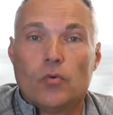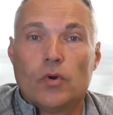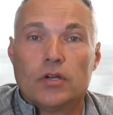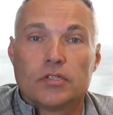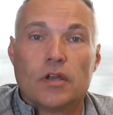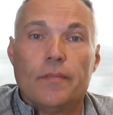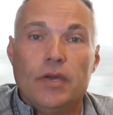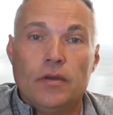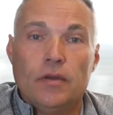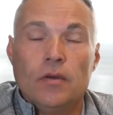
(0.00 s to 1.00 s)
where it's going to
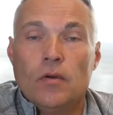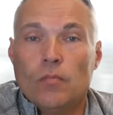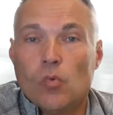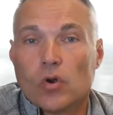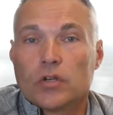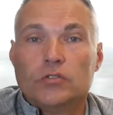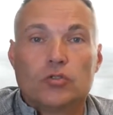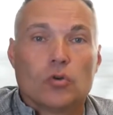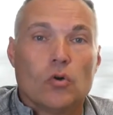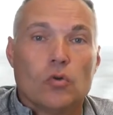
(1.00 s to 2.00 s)
be more
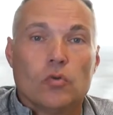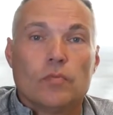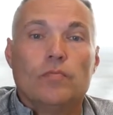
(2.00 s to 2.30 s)
controlled,